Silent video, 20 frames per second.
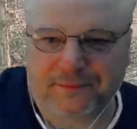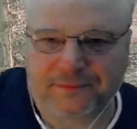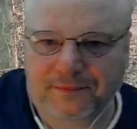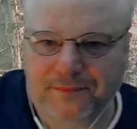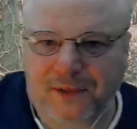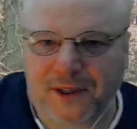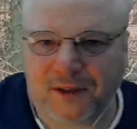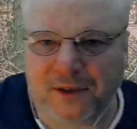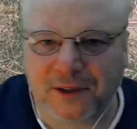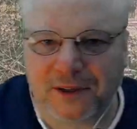
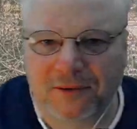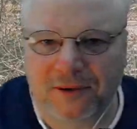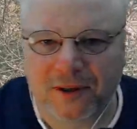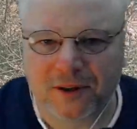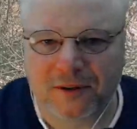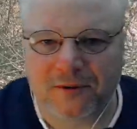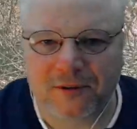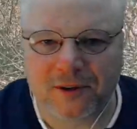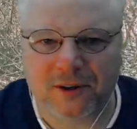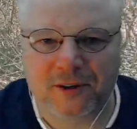you run
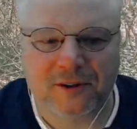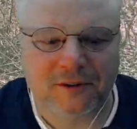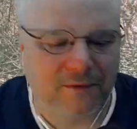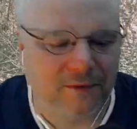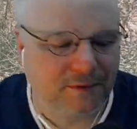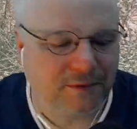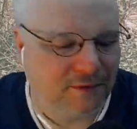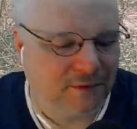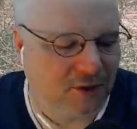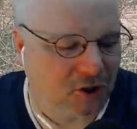the risk of
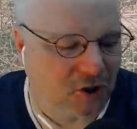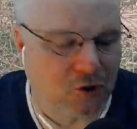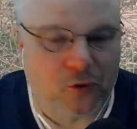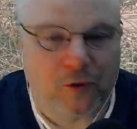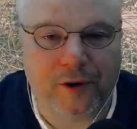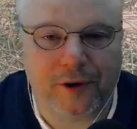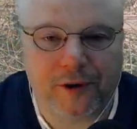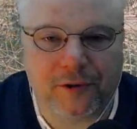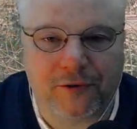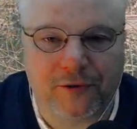
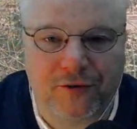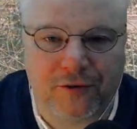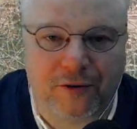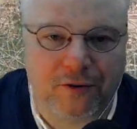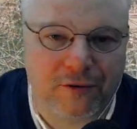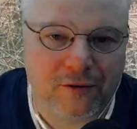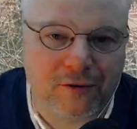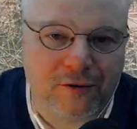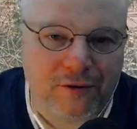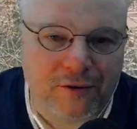destroying your
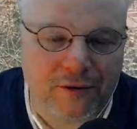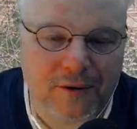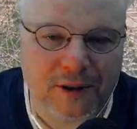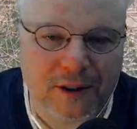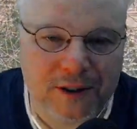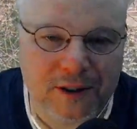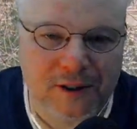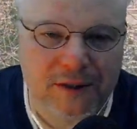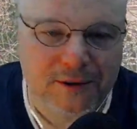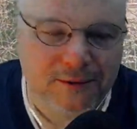drone or at
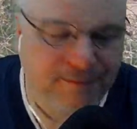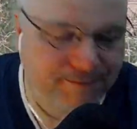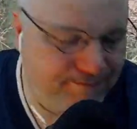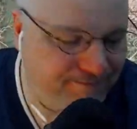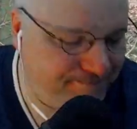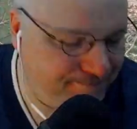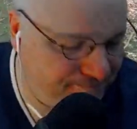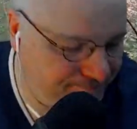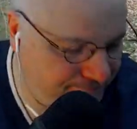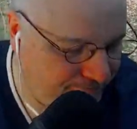least
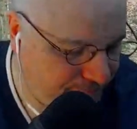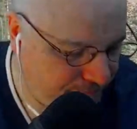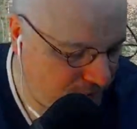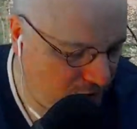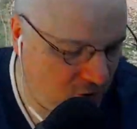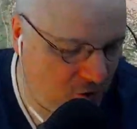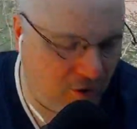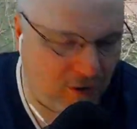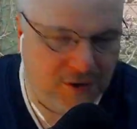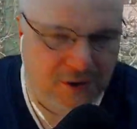
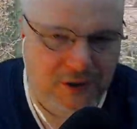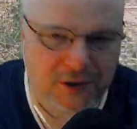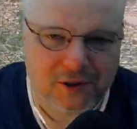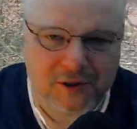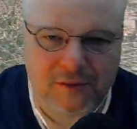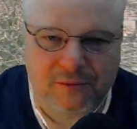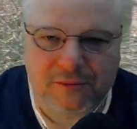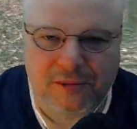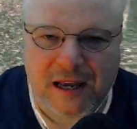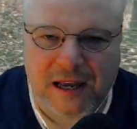causing
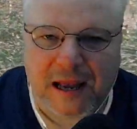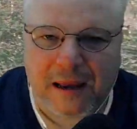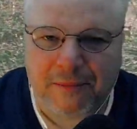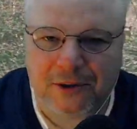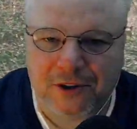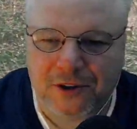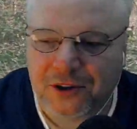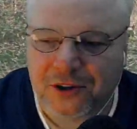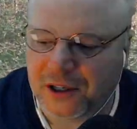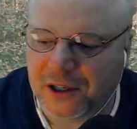some
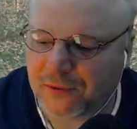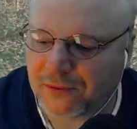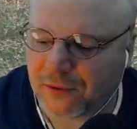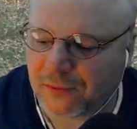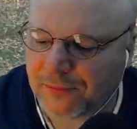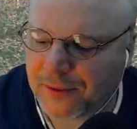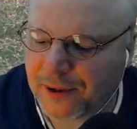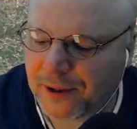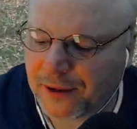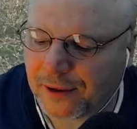damage needing
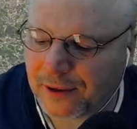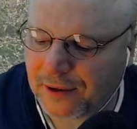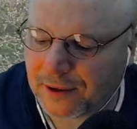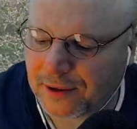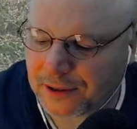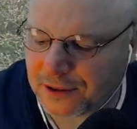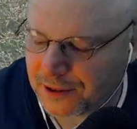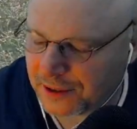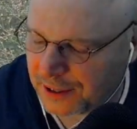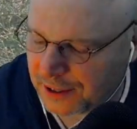repair, and
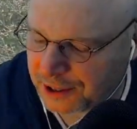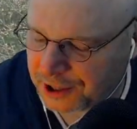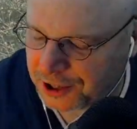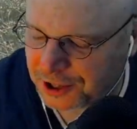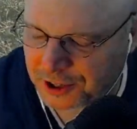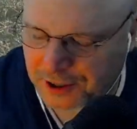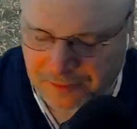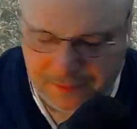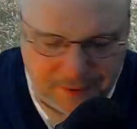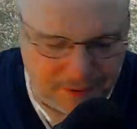it's not
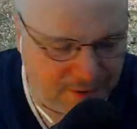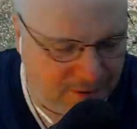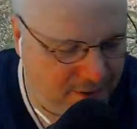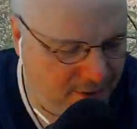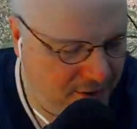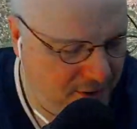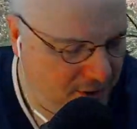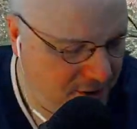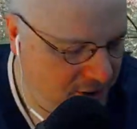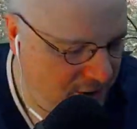cheap.
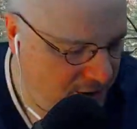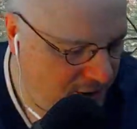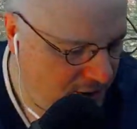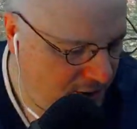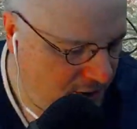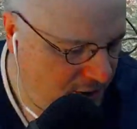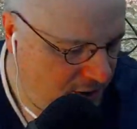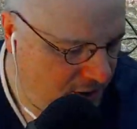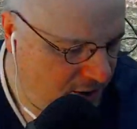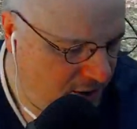
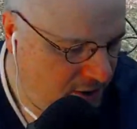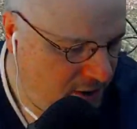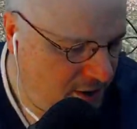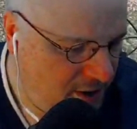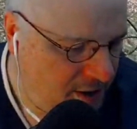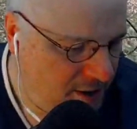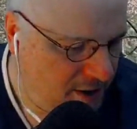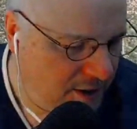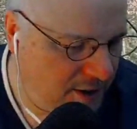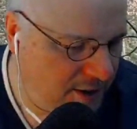
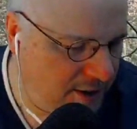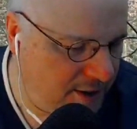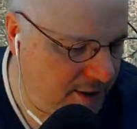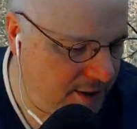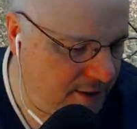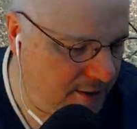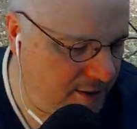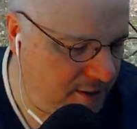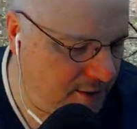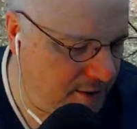
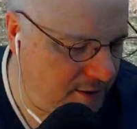And